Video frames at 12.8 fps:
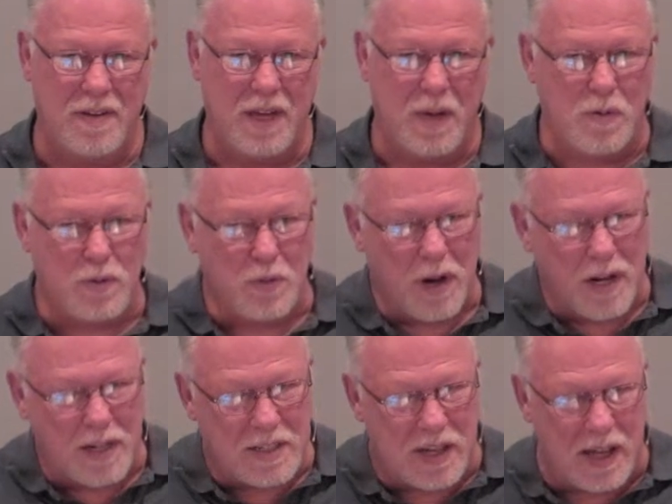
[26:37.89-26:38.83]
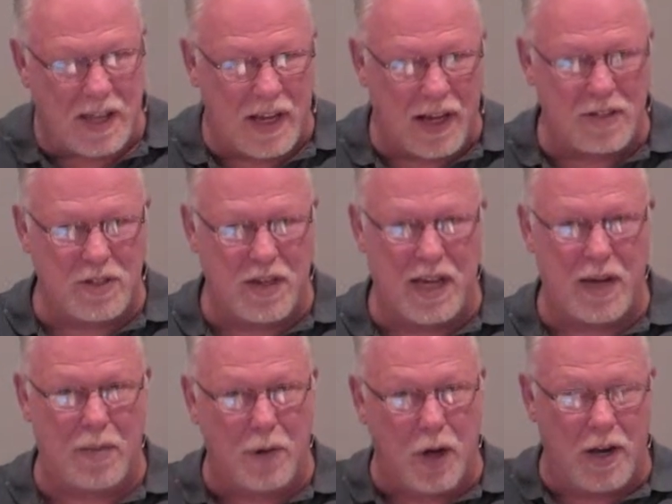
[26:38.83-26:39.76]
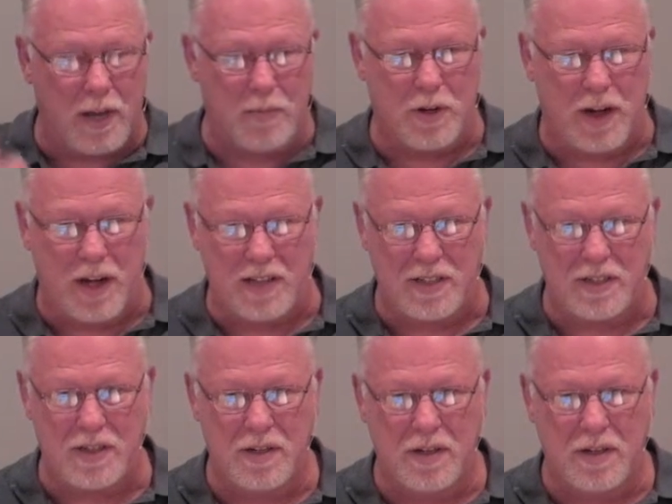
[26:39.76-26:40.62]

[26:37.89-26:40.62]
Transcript: He was reconciling us to him, not him to us.